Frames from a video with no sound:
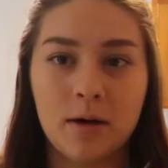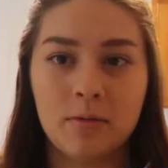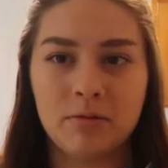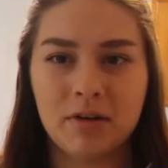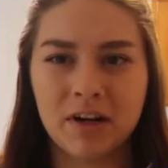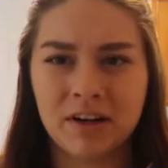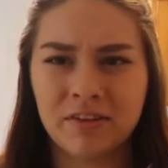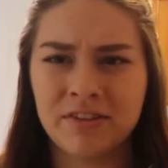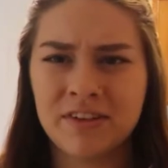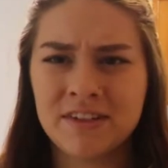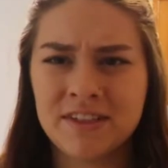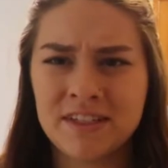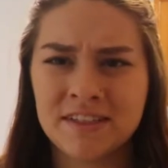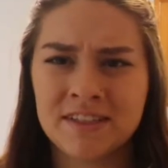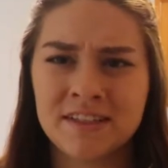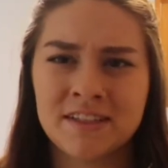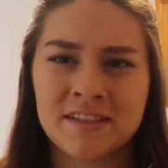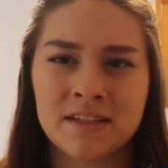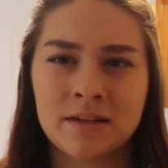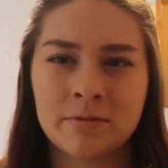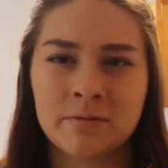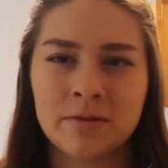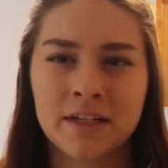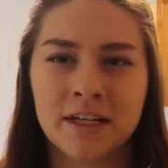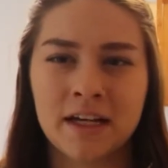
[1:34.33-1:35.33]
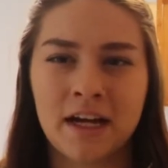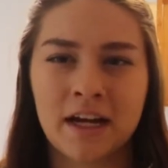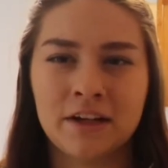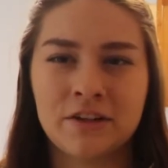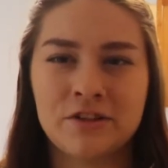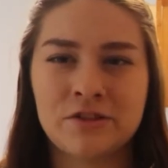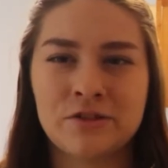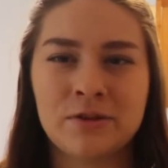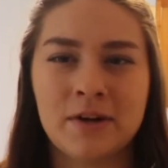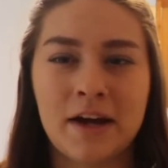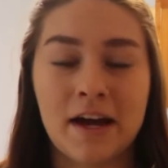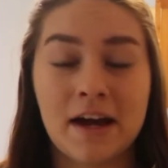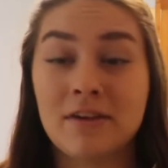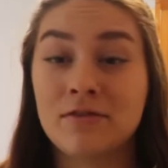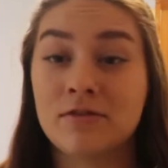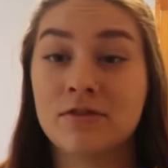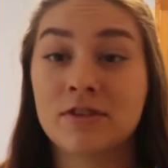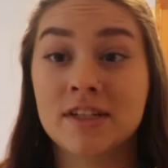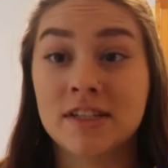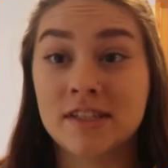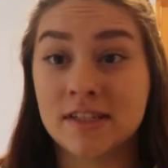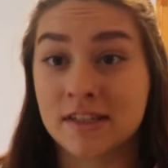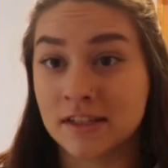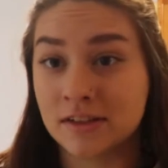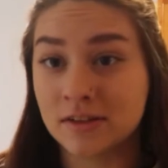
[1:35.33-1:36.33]
Breakfast isn't something I do every
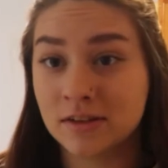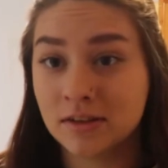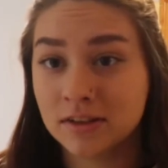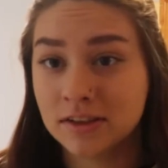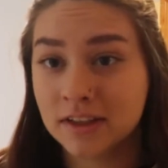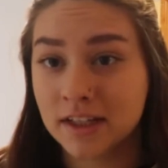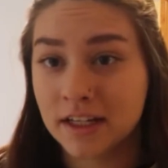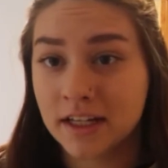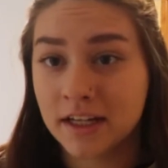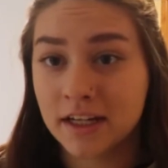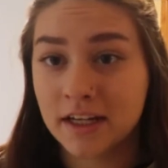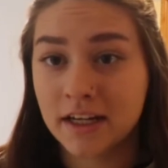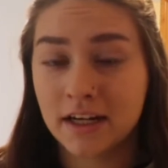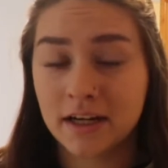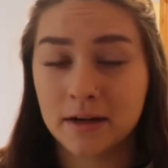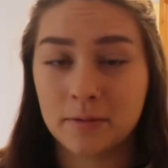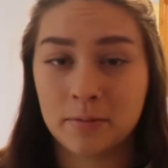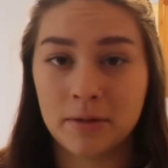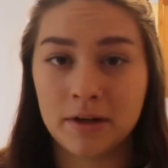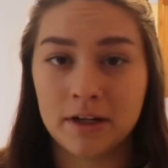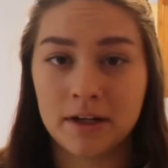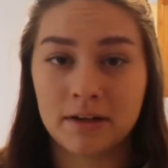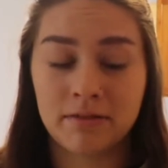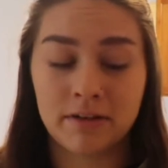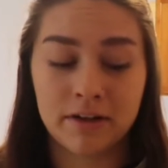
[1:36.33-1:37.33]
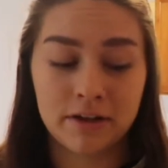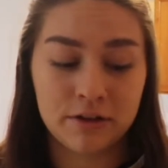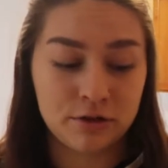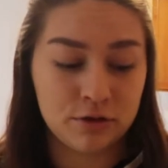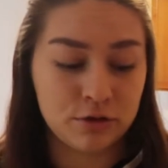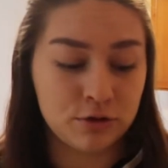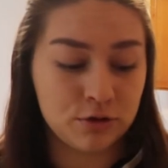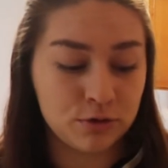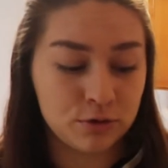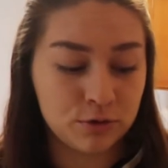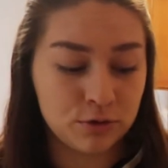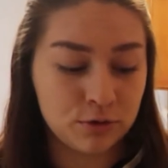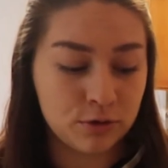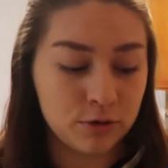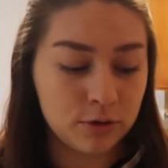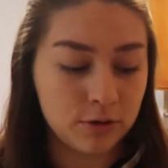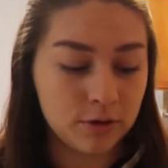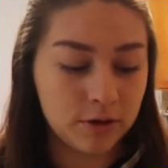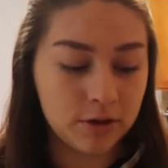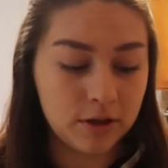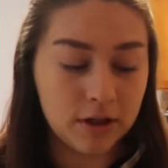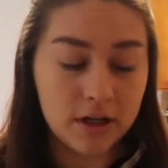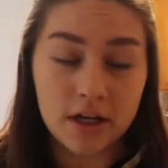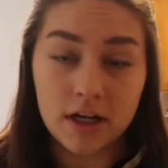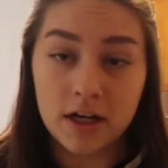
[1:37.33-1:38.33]
single day, but if I do
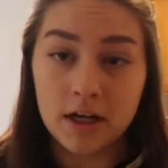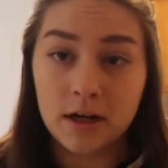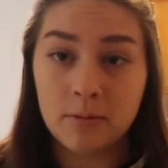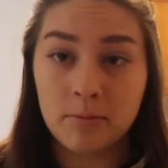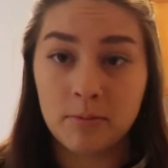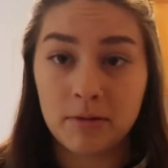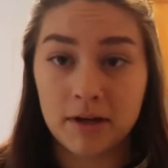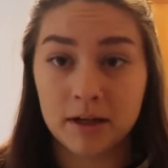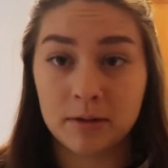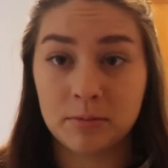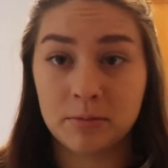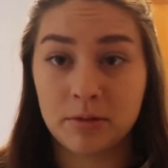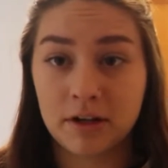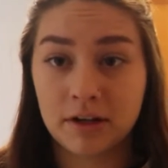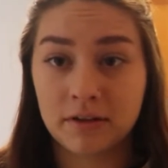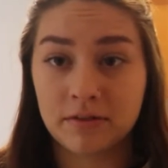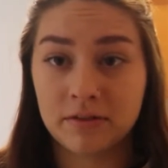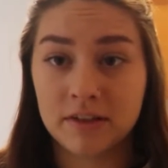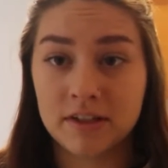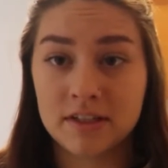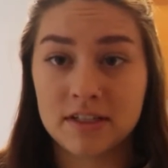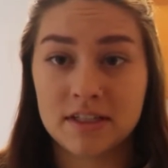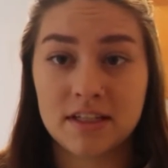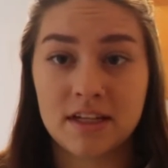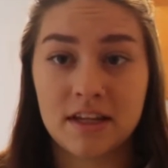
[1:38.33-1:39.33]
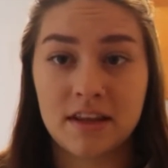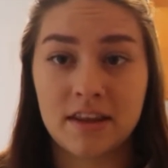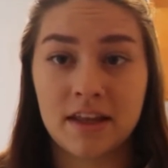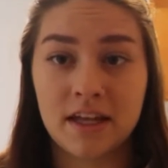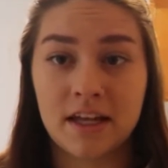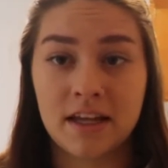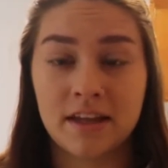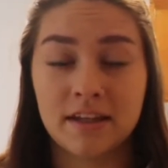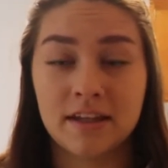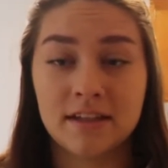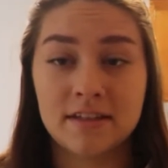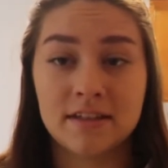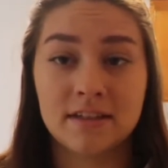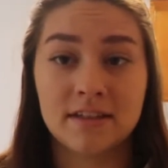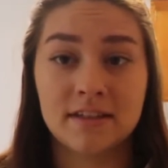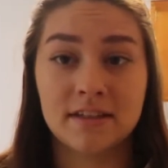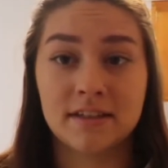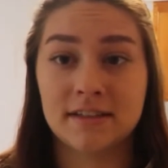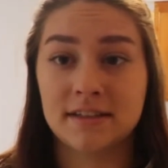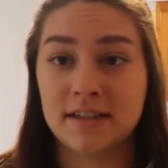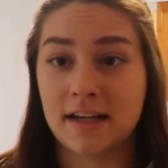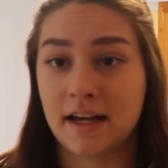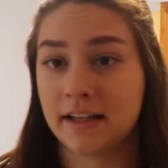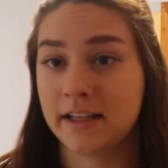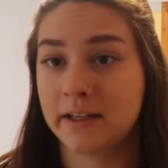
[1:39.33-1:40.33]
make breakfast, then this is
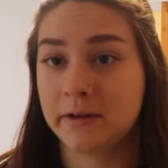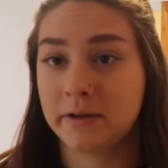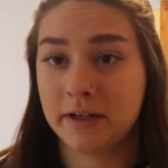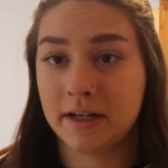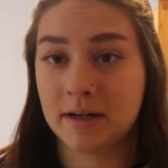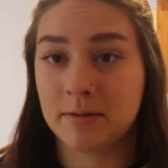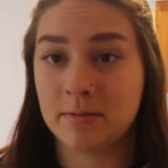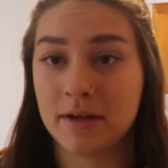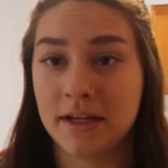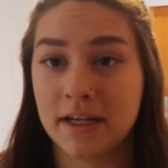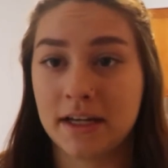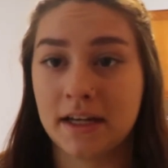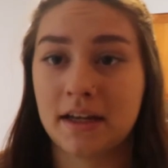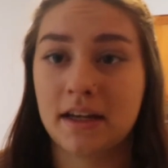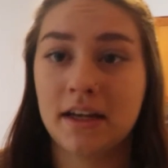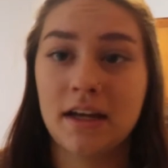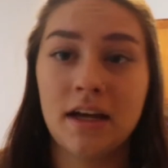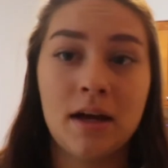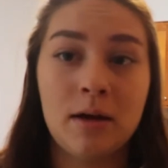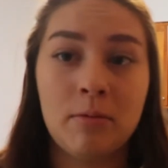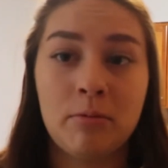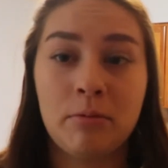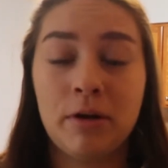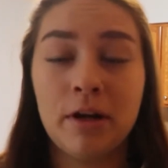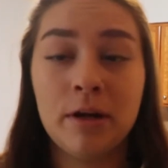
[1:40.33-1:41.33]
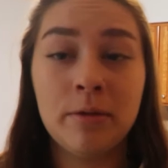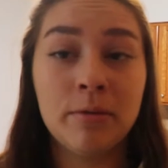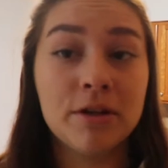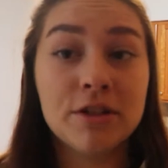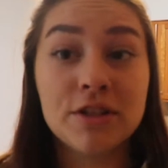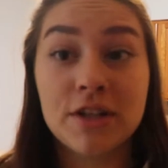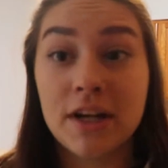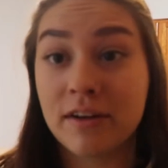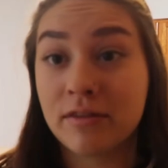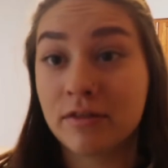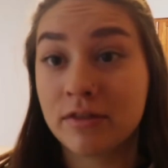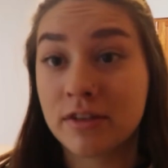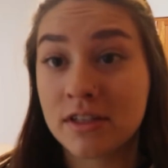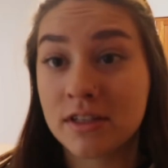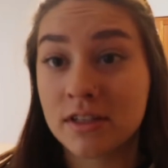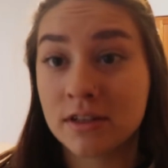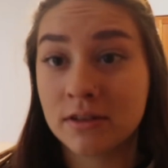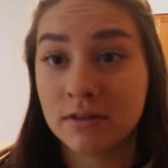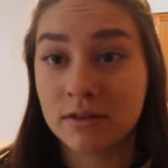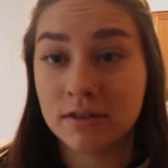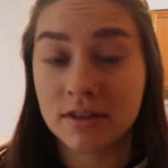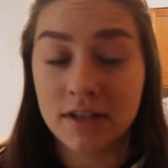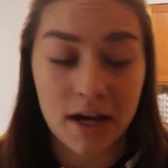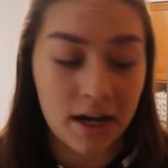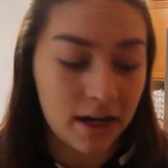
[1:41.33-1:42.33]
exactly what I make pretty much every
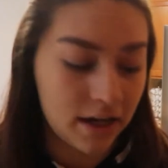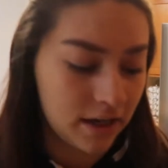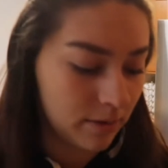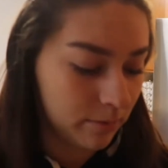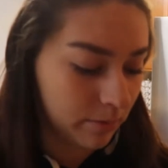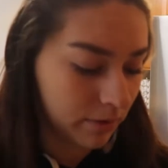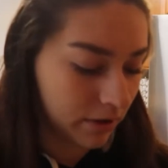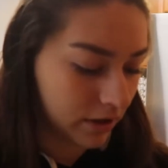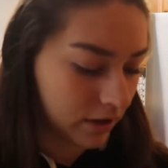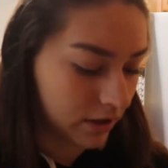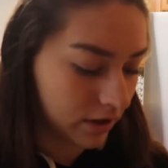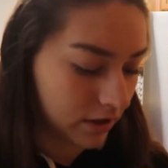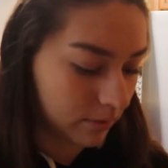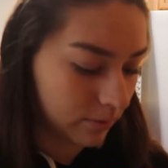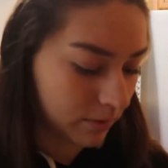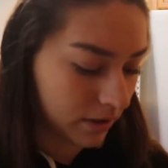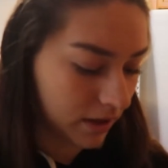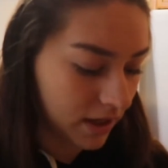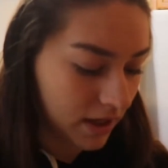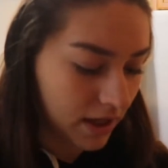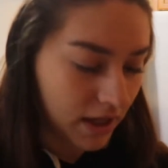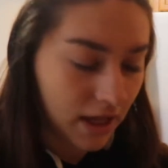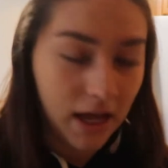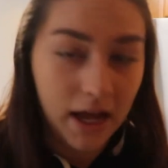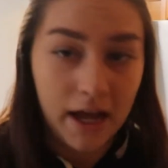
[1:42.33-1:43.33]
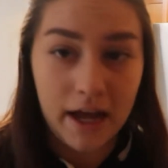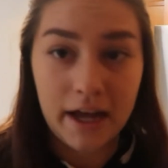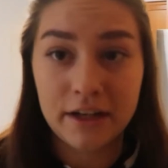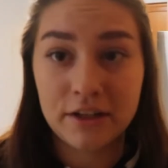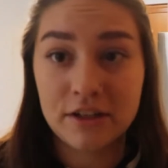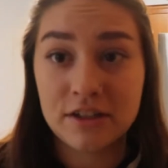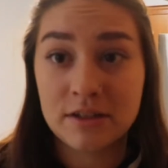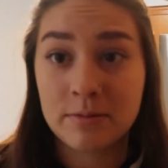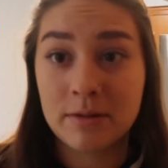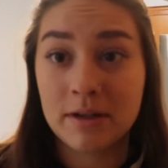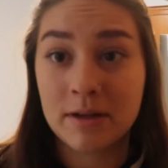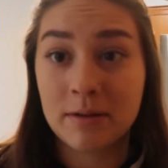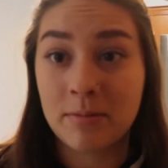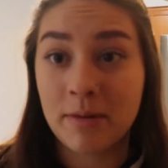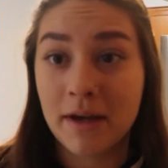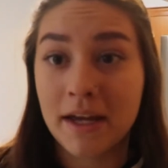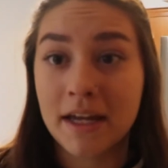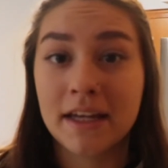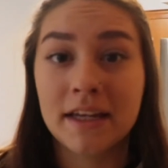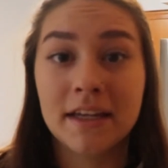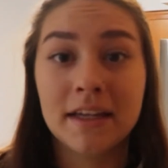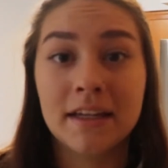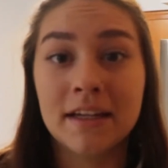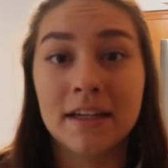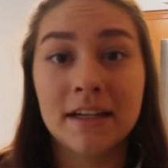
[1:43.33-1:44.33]
single time. I just make
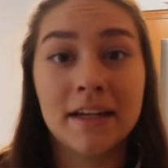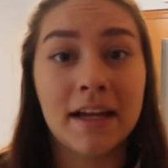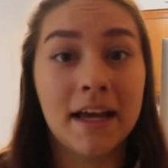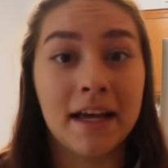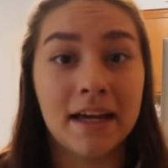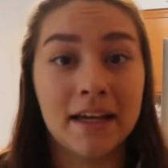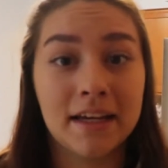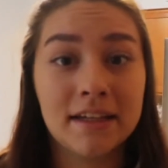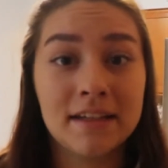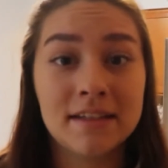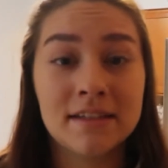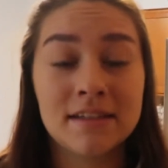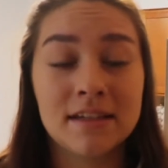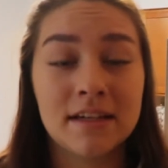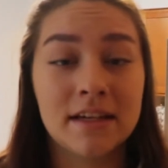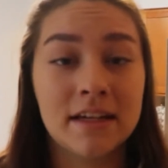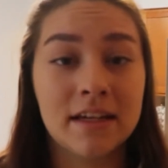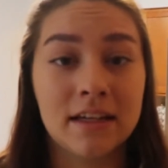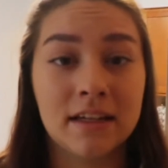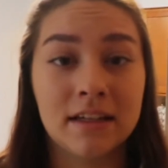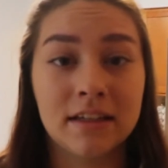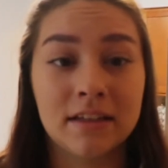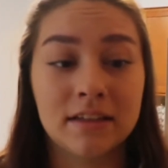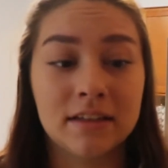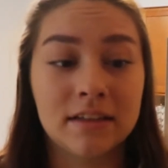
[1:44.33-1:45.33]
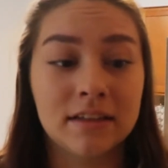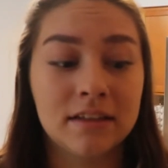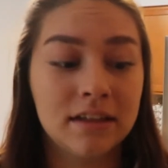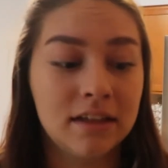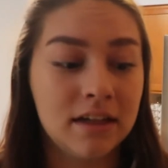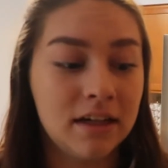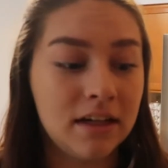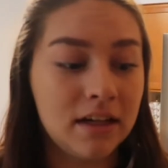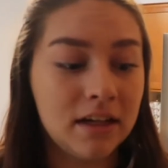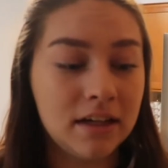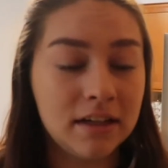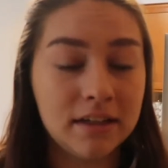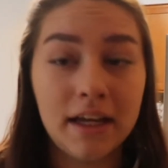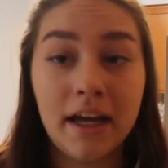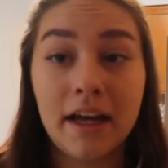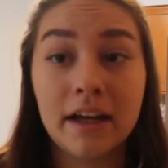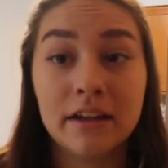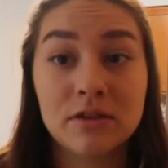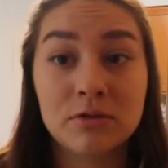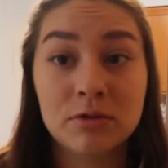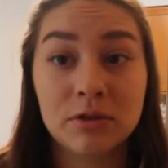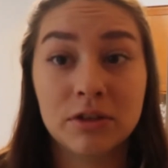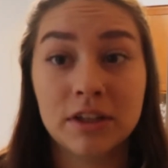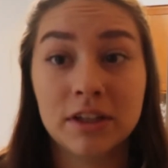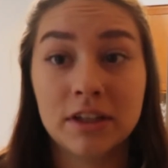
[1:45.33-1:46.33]
bacon and eggs, and yeah,
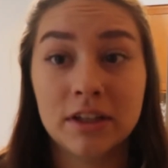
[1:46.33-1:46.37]
it's really